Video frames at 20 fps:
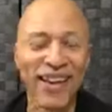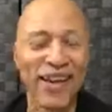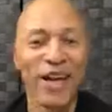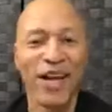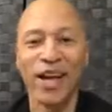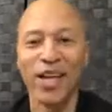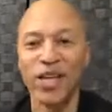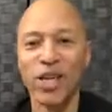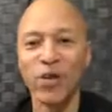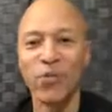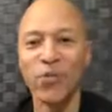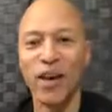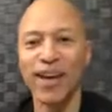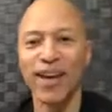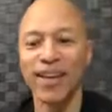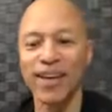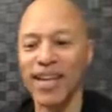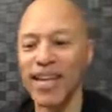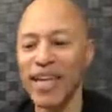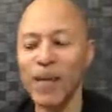you
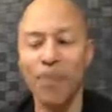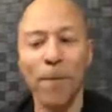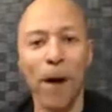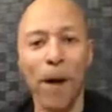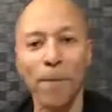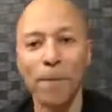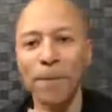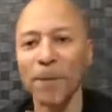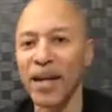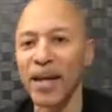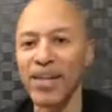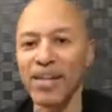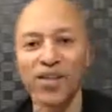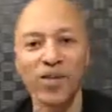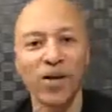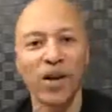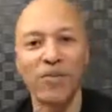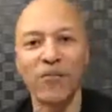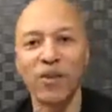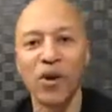better keep a
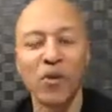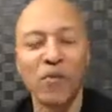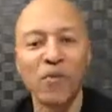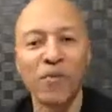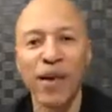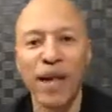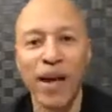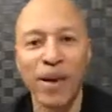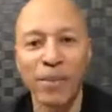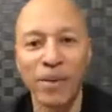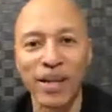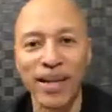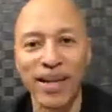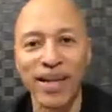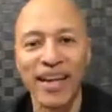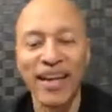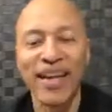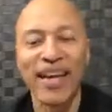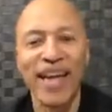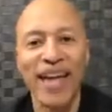picture of your family
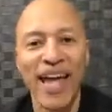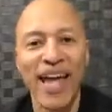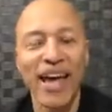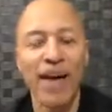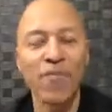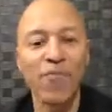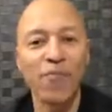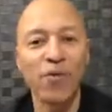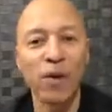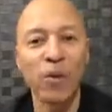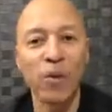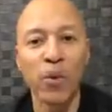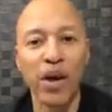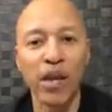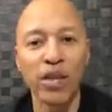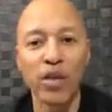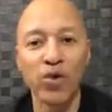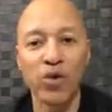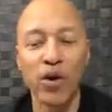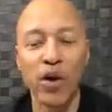everywhere
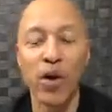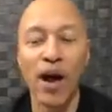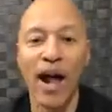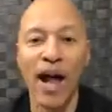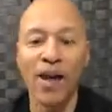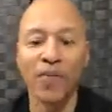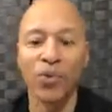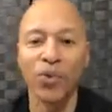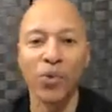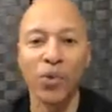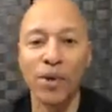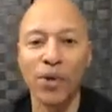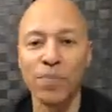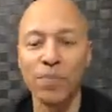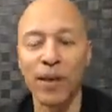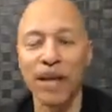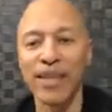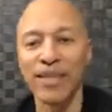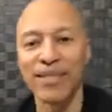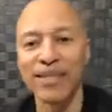you go. I have 3
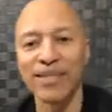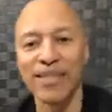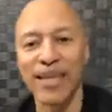places